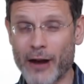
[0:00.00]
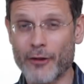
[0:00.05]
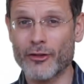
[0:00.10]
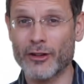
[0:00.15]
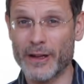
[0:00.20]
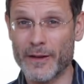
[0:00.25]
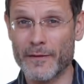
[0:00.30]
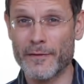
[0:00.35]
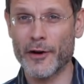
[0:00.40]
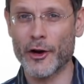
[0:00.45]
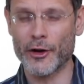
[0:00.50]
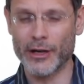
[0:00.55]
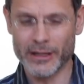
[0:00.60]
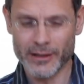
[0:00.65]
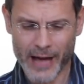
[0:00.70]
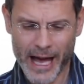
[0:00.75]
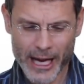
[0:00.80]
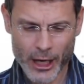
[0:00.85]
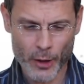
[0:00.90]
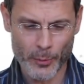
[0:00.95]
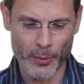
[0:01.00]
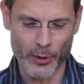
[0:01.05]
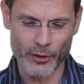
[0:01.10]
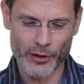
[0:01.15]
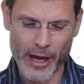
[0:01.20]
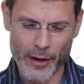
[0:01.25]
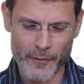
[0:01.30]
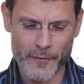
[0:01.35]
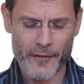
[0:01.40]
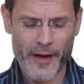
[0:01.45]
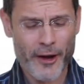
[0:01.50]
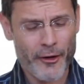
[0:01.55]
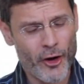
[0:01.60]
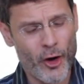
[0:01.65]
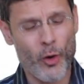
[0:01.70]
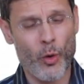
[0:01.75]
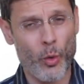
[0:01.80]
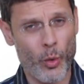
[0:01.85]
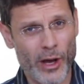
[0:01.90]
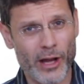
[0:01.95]
actually very likable. Now,
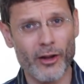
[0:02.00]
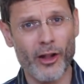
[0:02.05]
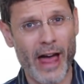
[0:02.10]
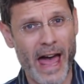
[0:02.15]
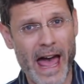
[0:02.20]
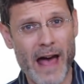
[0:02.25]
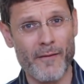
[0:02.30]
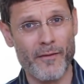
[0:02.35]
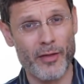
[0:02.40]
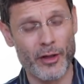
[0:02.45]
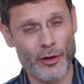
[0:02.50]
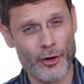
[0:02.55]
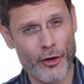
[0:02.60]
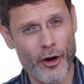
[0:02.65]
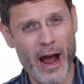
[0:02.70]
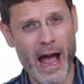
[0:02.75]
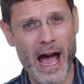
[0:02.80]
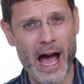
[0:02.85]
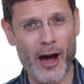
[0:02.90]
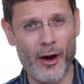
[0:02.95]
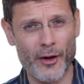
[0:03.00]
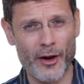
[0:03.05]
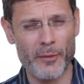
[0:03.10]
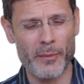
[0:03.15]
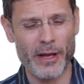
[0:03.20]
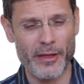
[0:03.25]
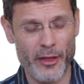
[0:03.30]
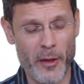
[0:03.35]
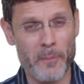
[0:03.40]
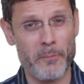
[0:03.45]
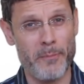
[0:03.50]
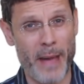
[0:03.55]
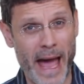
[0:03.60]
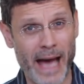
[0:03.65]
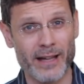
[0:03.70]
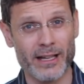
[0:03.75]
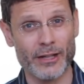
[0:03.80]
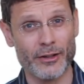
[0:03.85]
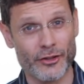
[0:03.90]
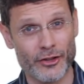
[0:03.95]
Federer will have the crowd. I mean, the
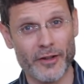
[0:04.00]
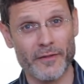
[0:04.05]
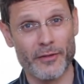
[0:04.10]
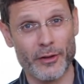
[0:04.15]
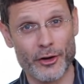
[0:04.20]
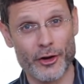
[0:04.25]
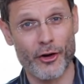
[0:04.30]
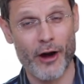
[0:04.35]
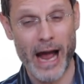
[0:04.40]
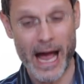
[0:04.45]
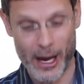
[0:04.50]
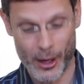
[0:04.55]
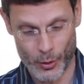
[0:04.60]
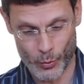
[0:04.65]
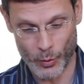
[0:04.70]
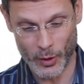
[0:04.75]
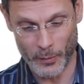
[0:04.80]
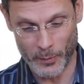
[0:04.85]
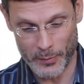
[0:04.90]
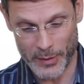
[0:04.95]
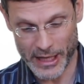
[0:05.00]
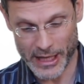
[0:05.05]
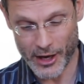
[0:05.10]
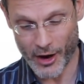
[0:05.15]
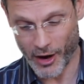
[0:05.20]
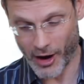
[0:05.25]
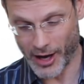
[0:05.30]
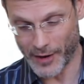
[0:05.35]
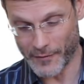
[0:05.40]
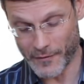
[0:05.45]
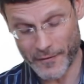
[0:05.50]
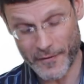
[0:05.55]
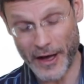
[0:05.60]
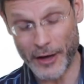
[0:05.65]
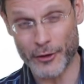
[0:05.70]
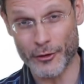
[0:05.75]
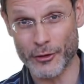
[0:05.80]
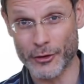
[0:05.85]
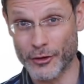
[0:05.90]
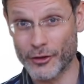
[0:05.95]
balance of the crowd will be on
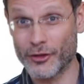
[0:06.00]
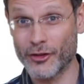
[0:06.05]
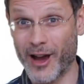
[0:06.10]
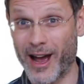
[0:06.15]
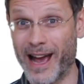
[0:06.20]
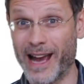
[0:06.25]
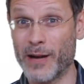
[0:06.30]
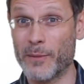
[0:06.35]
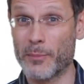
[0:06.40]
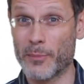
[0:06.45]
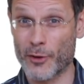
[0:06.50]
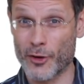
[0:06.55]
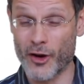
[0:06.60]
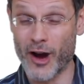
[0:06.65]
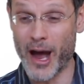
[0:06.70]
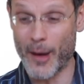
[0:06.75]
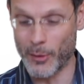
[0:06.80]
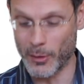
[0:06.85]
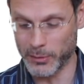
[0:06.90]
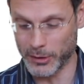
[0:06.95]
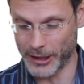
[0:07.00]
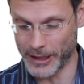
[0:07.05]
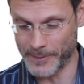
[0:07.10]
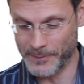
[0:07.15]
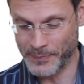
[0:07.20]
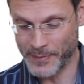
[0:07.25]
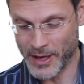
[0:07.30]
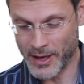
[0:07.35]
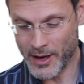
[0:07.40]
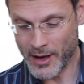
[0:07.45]
Federer's side, probably,